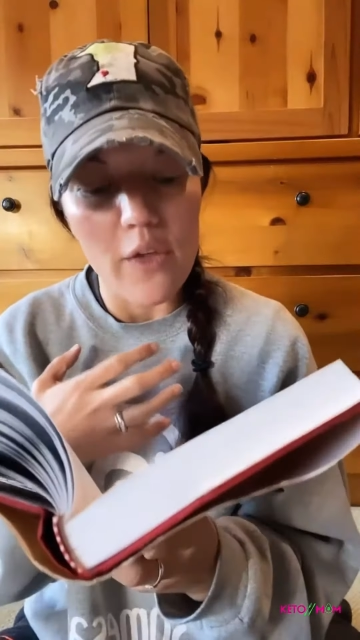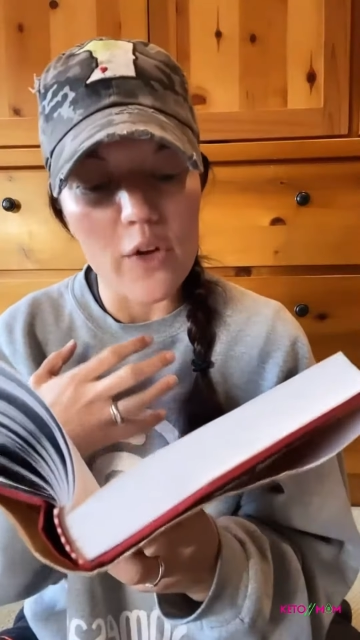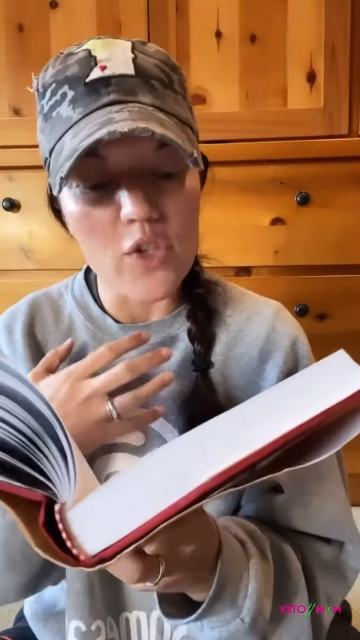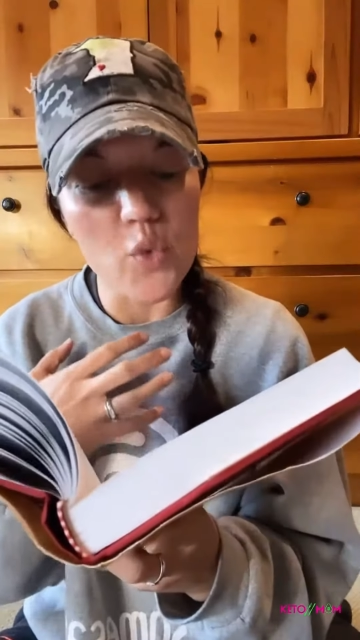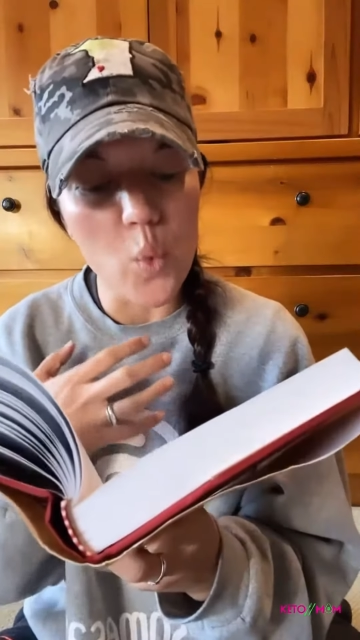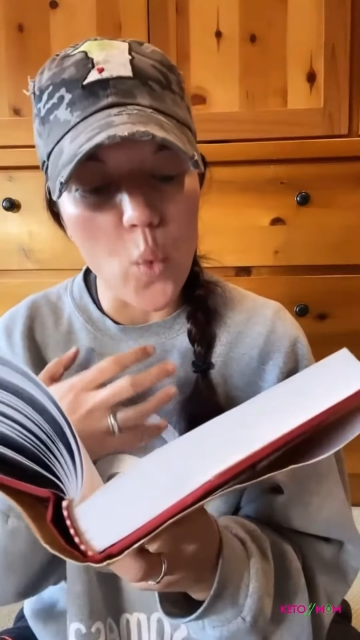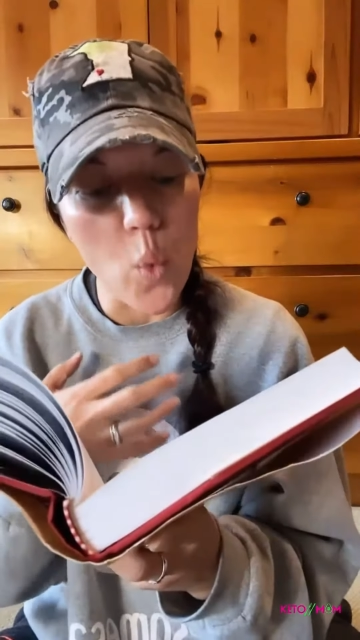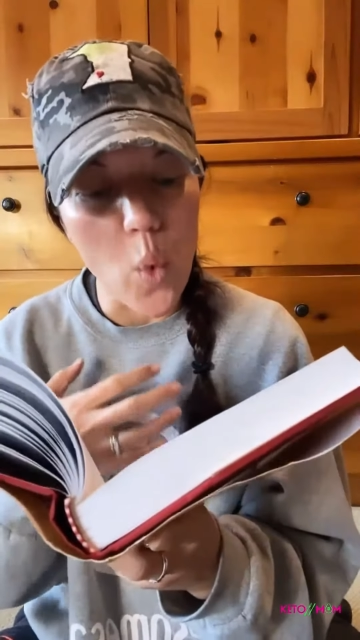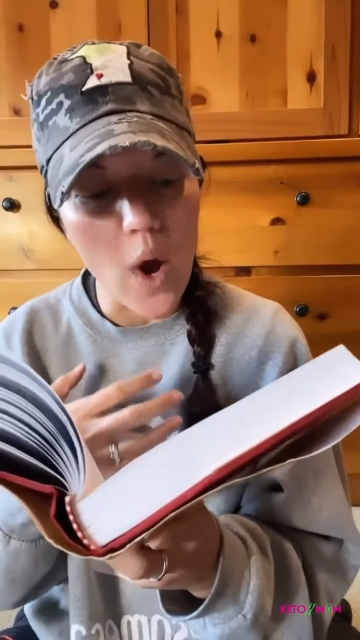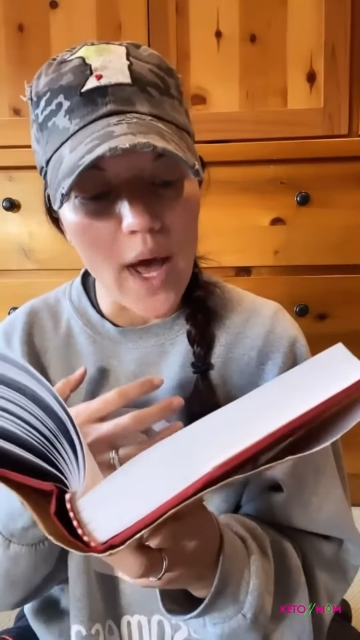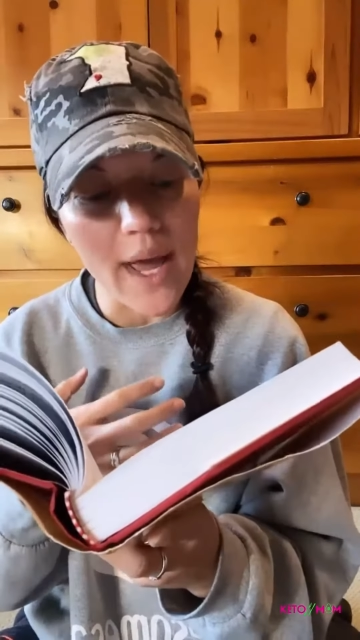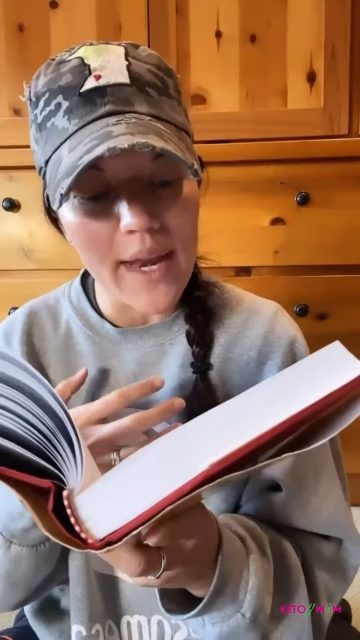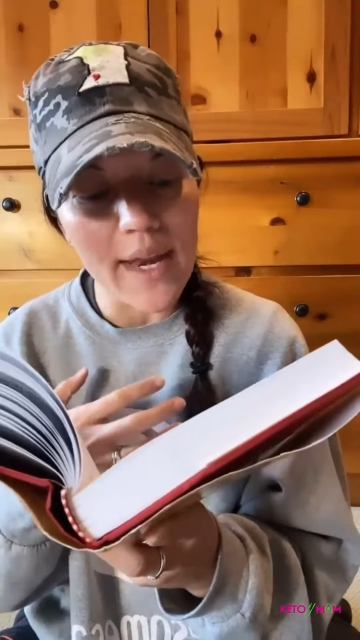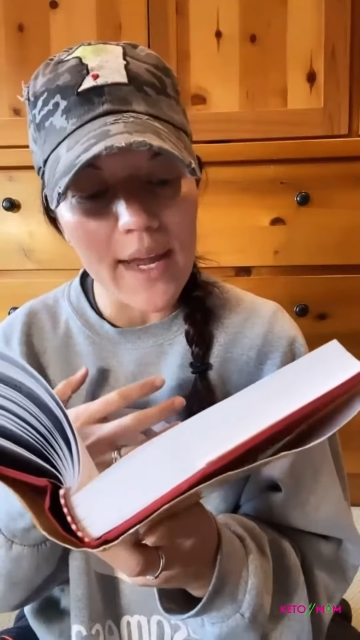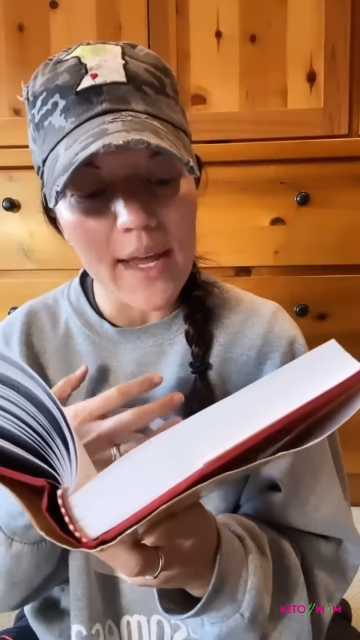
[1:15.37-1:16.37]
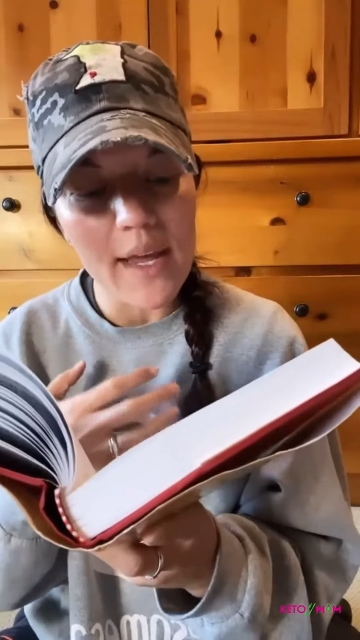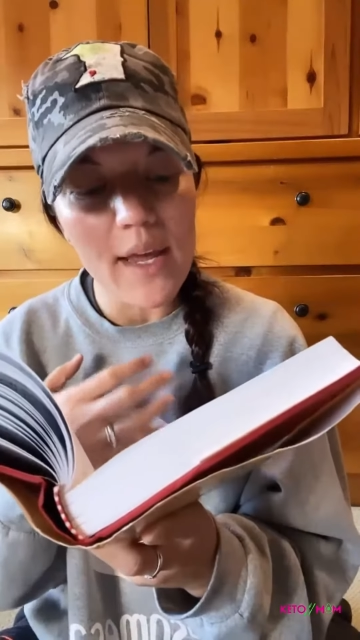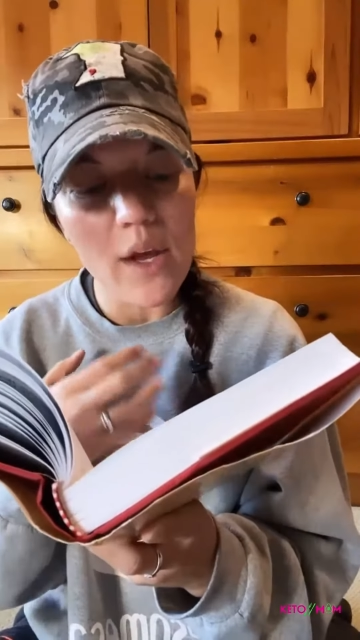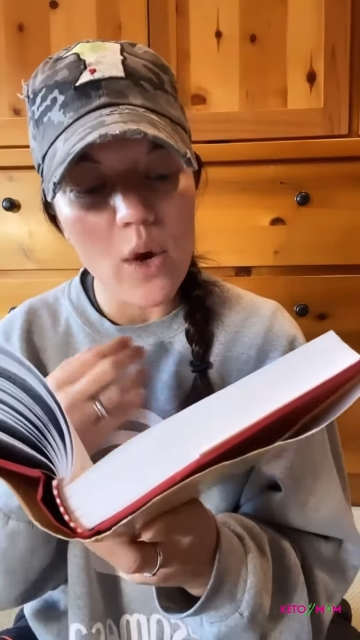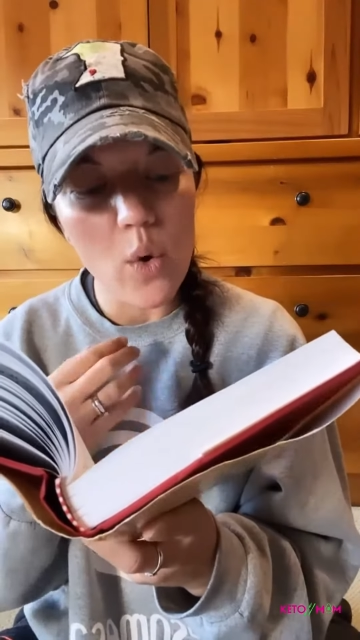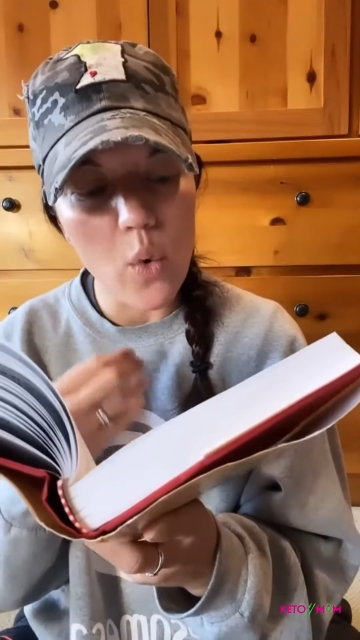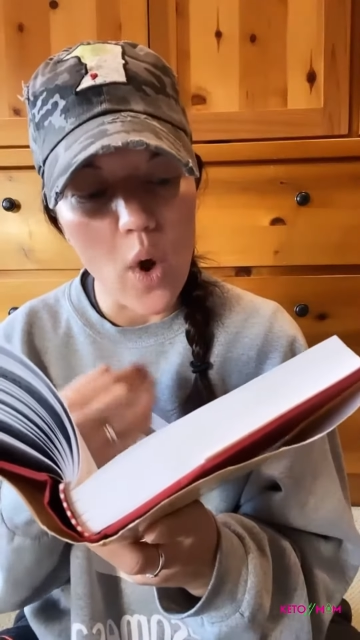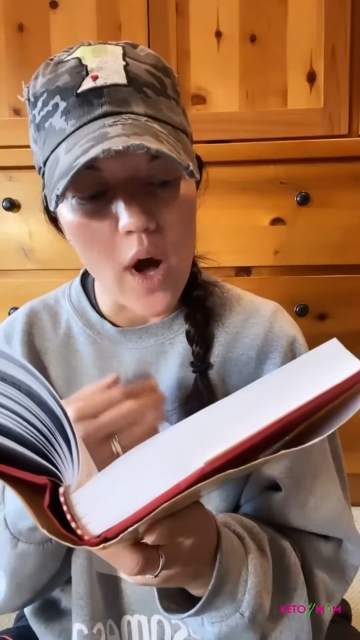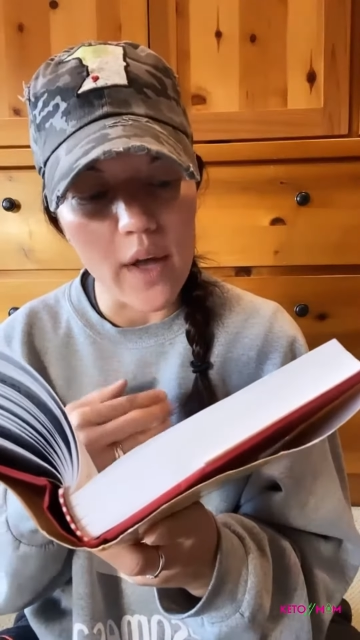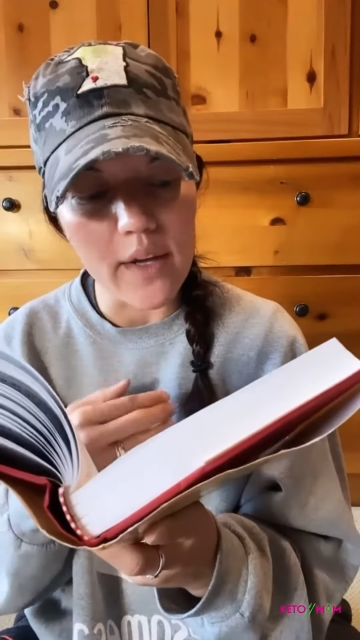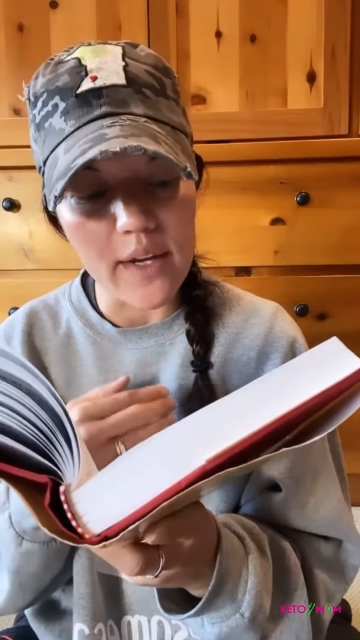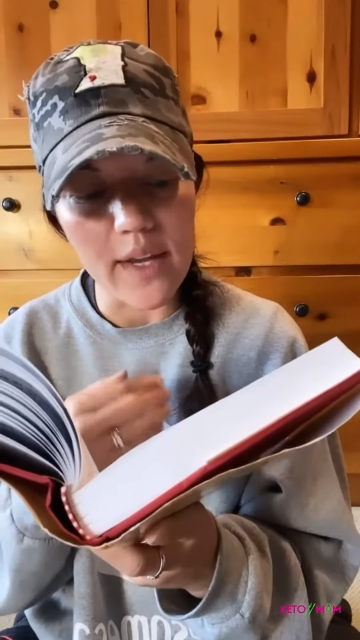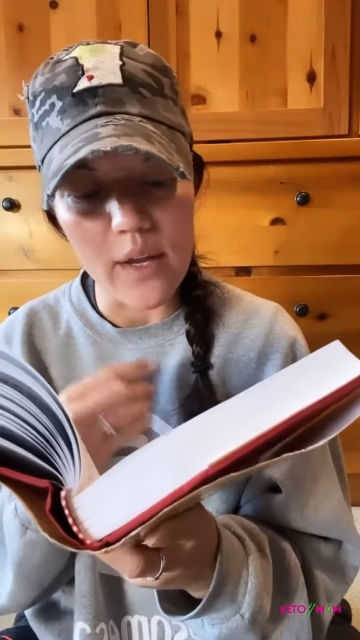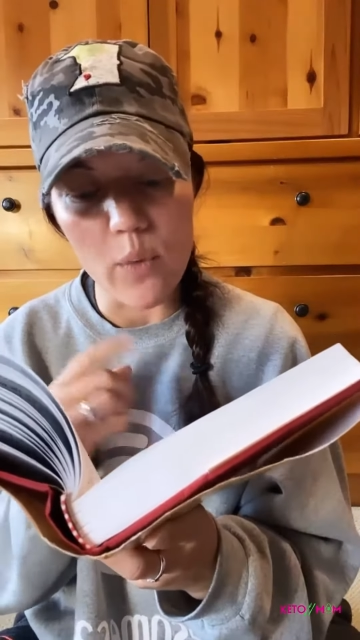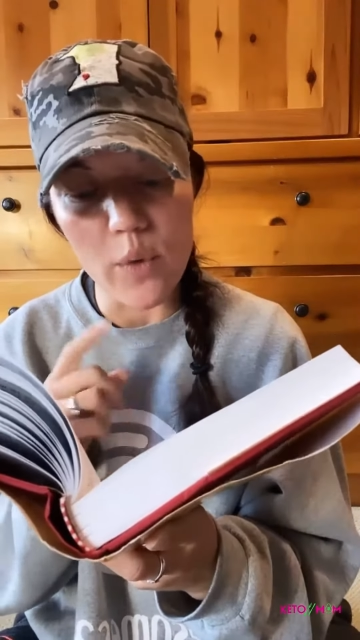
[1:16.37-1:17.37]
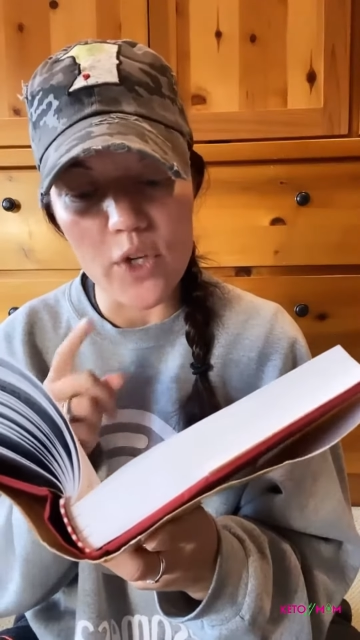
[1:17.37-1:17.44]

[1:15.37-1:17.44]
There's one quality